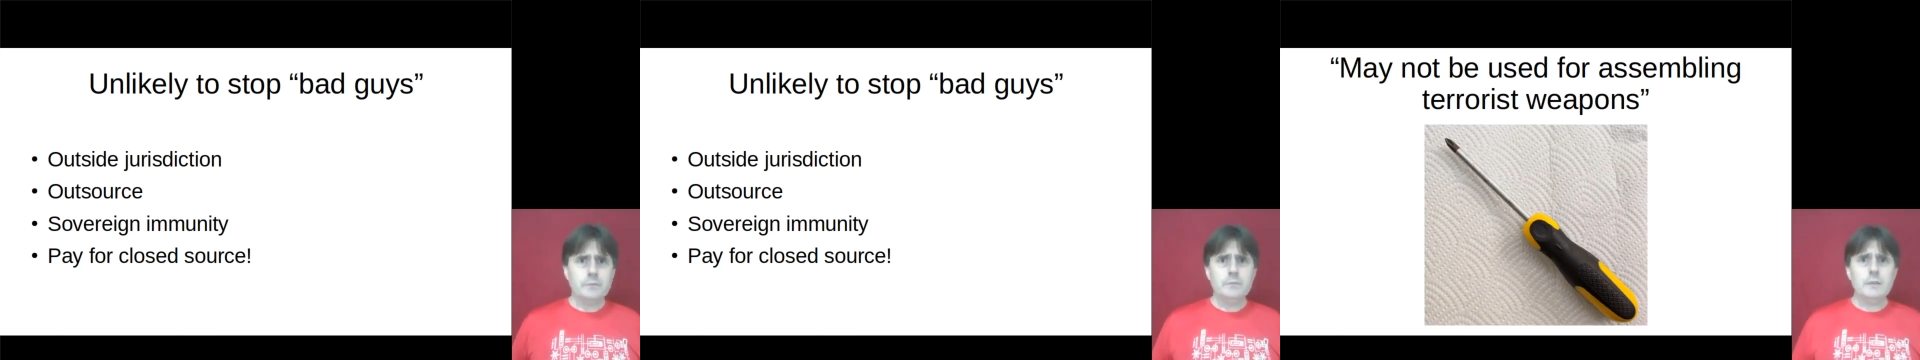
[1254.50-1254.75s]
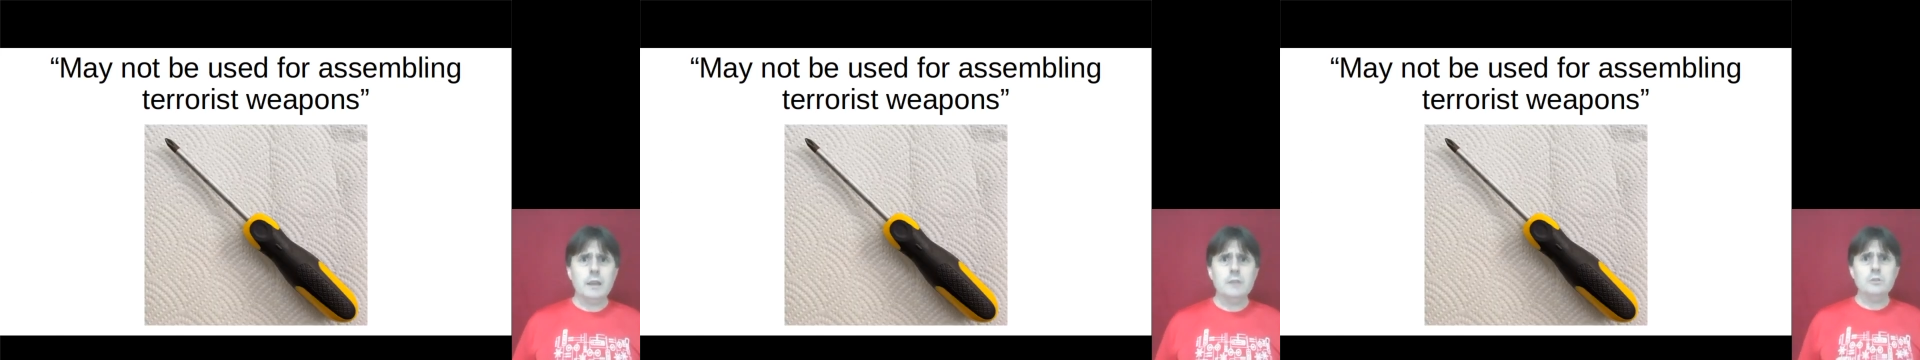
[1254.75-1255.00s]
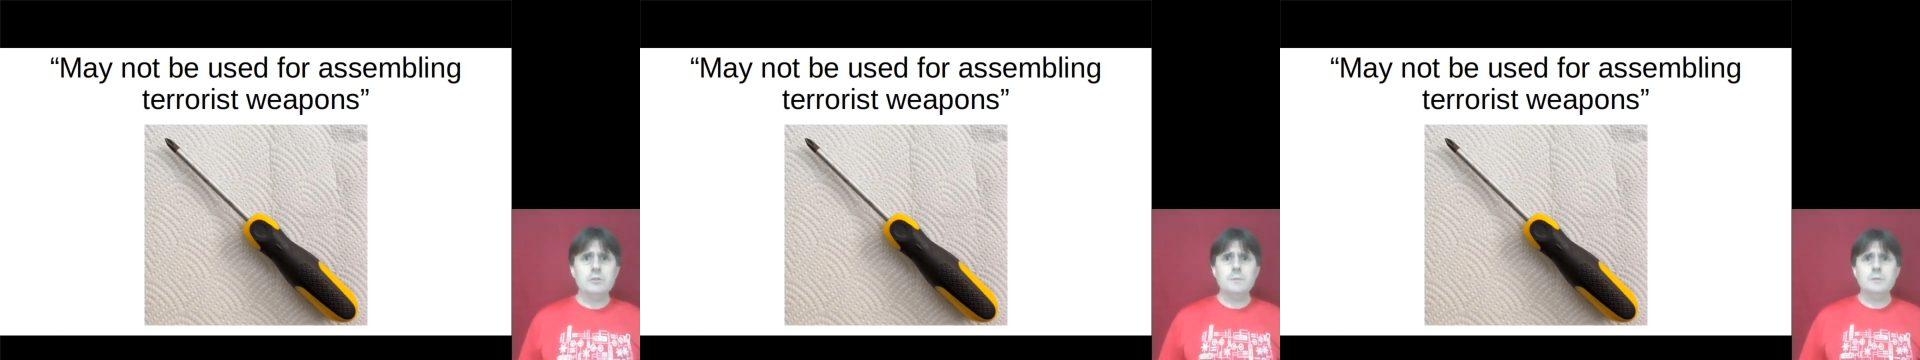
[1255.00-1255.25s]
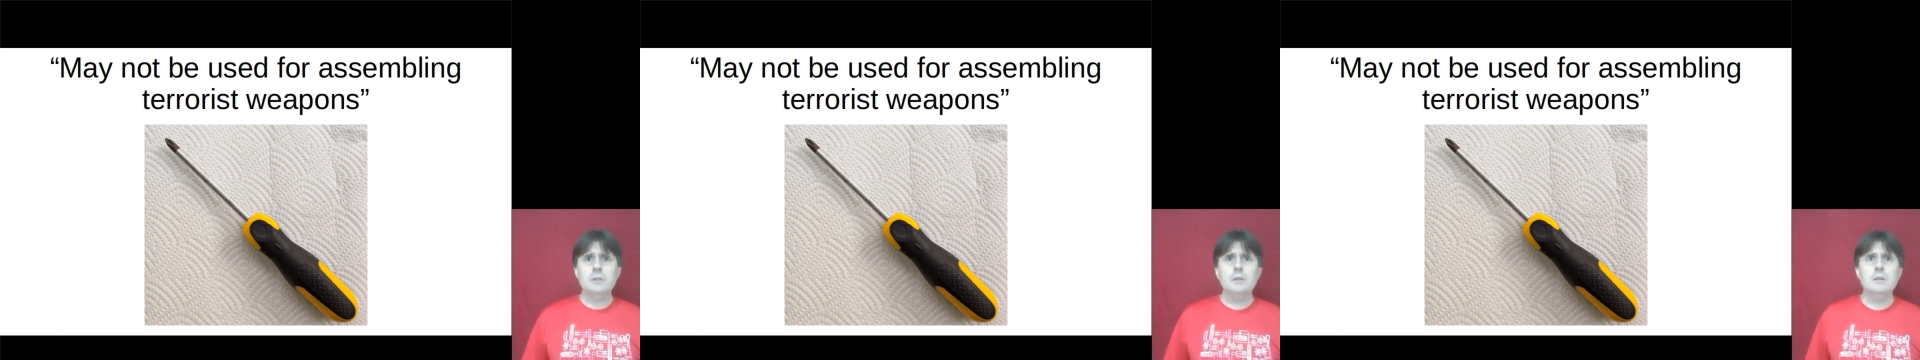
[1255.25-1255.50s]
It's also
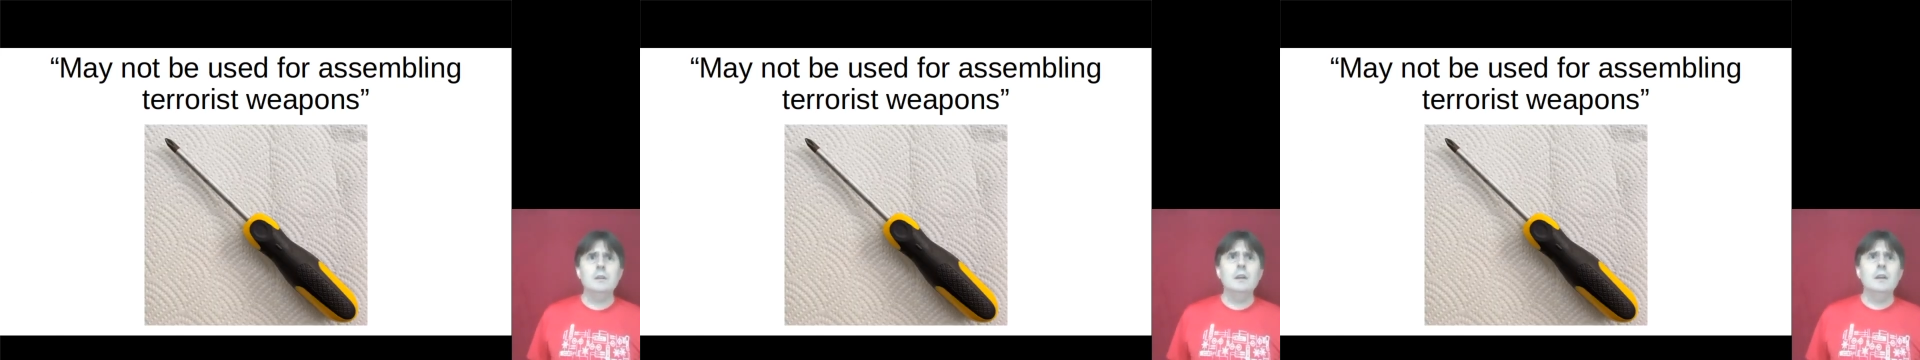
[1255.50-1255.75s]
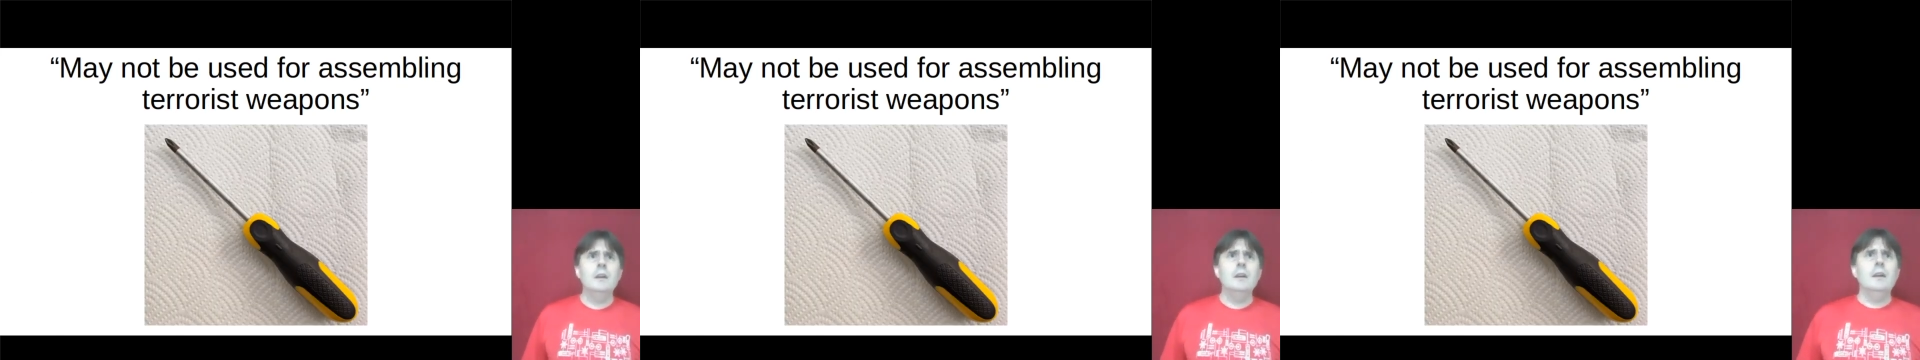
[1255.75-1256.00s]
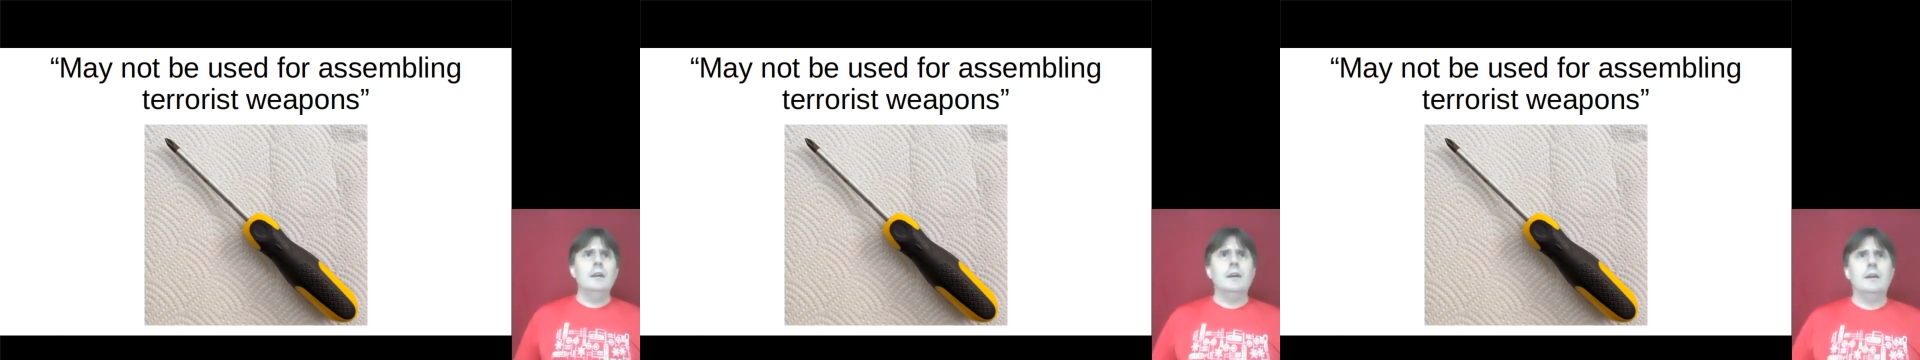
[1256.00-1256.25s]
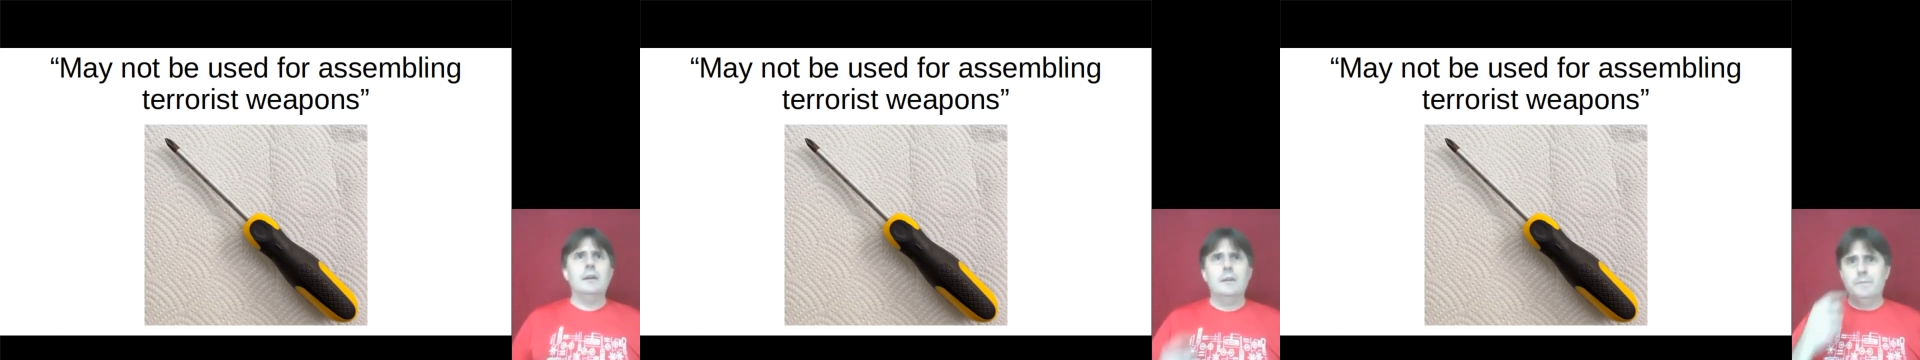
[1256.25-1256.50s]
absurd.
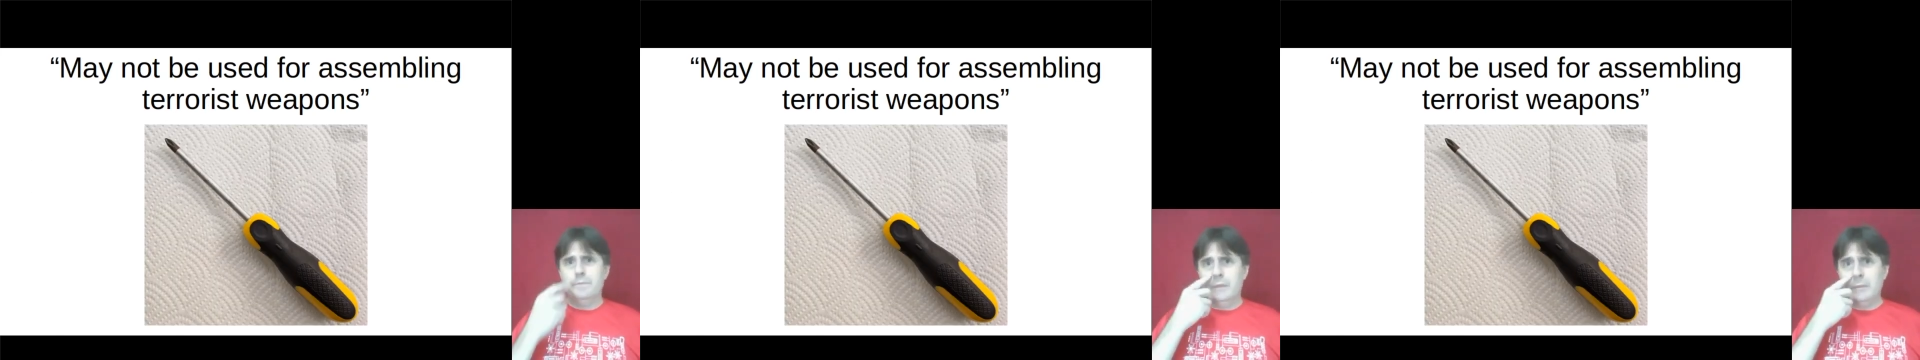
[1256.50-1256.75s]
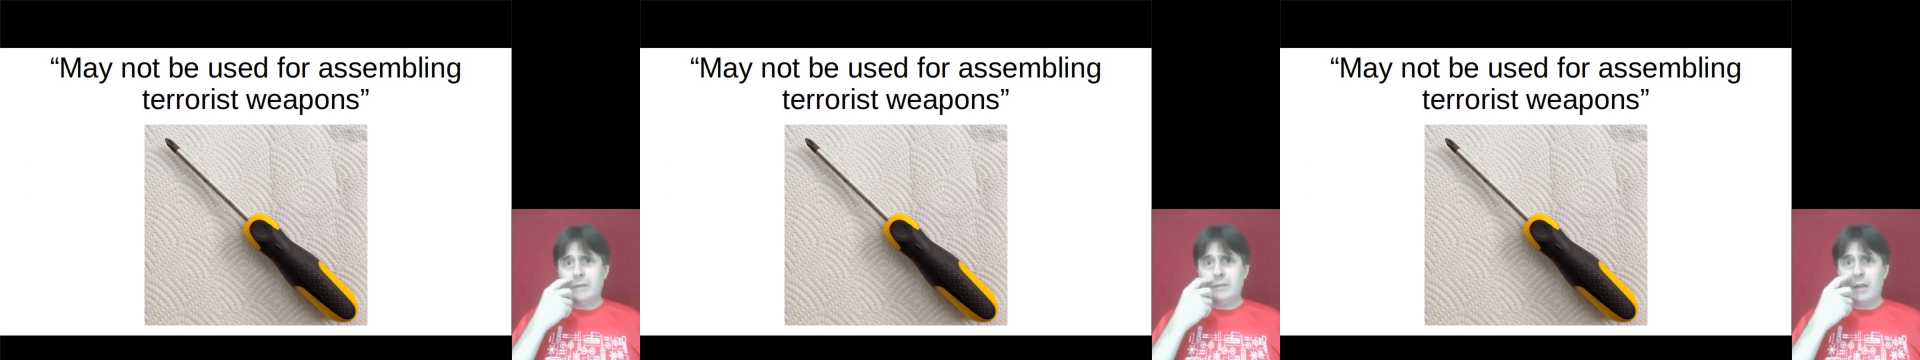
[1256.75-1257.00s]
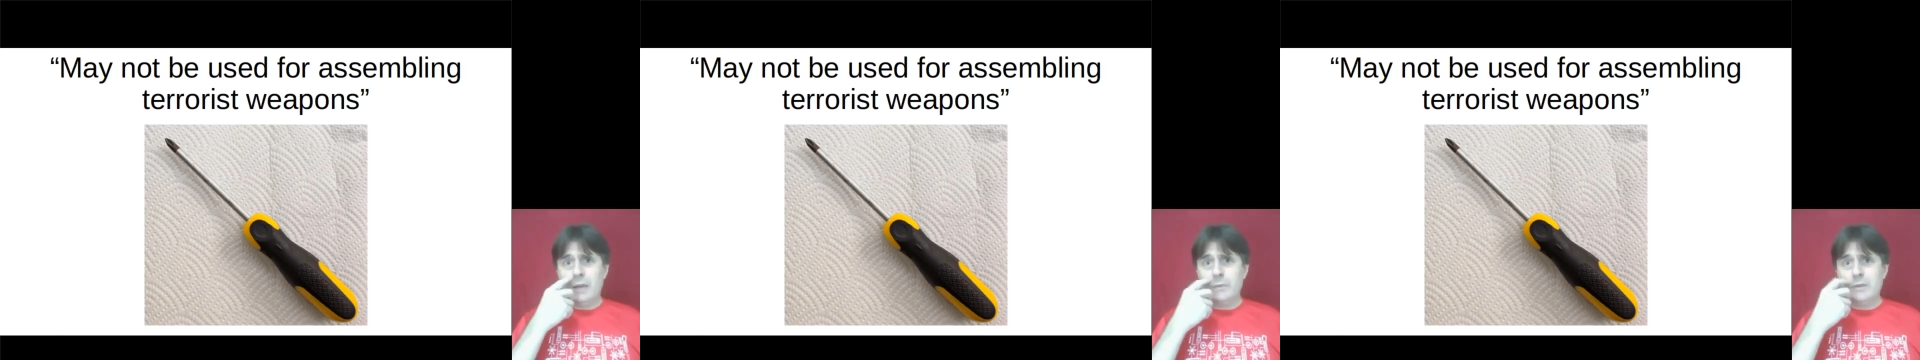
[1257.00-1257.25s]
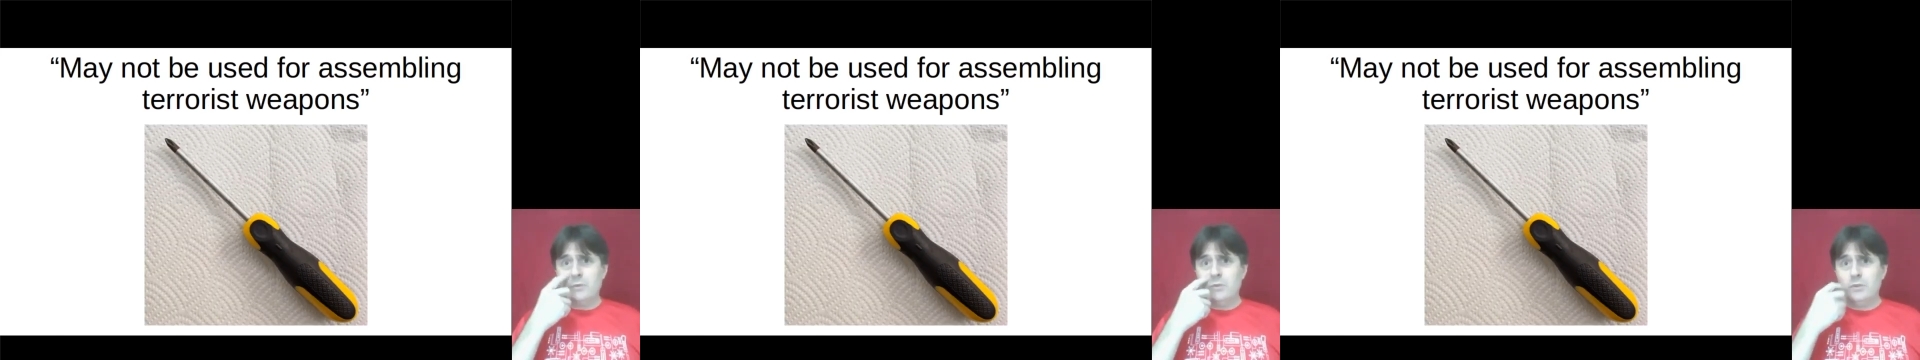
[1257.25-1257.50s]
Imagine a hardware
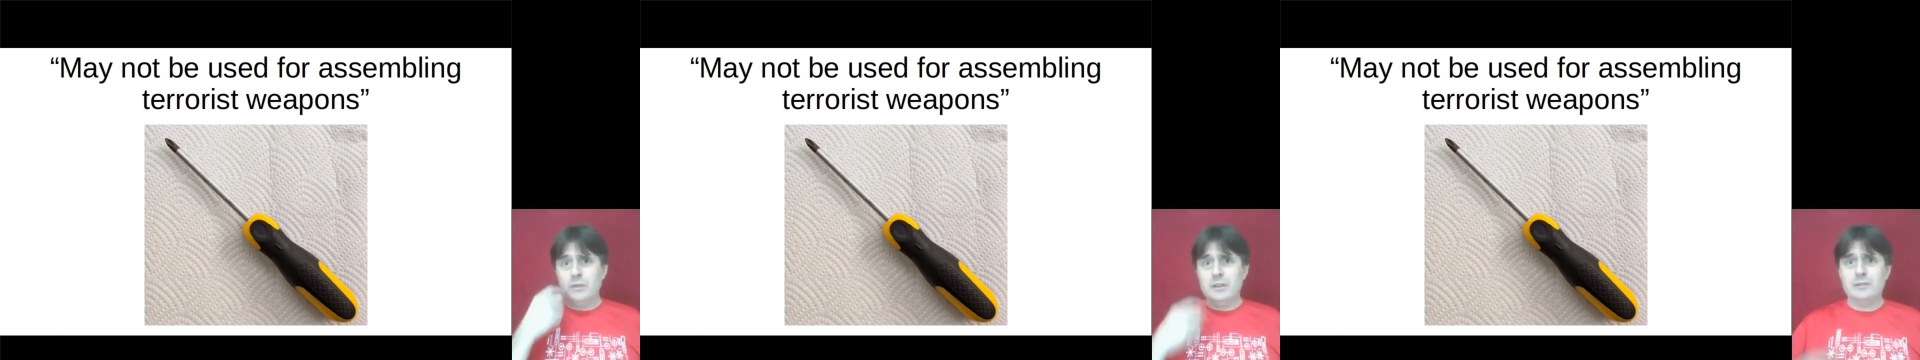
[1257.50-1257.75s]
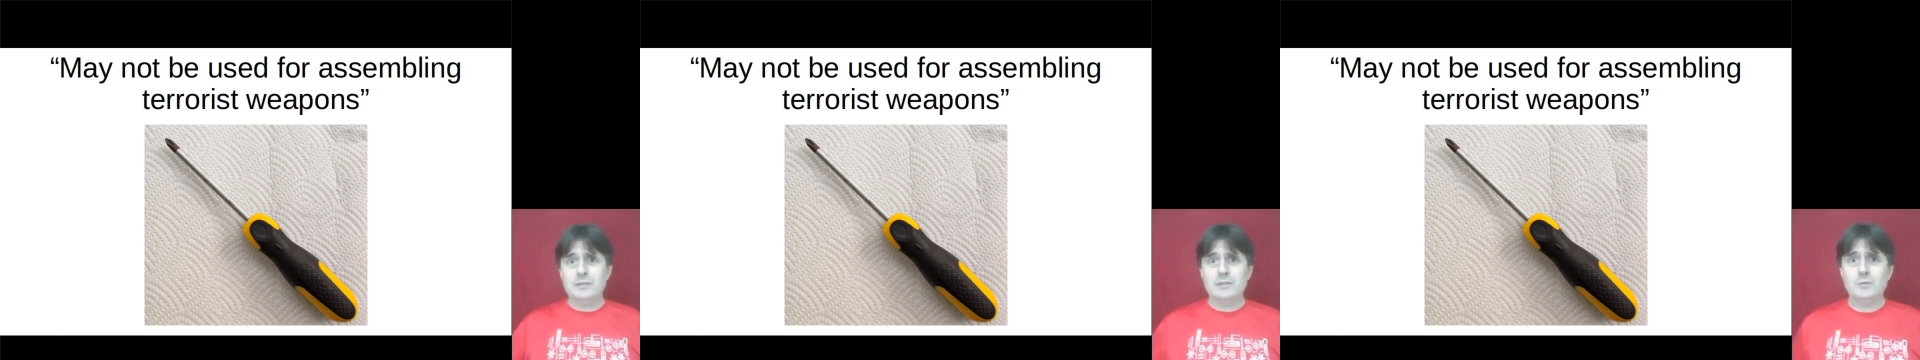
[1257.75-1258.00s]
store that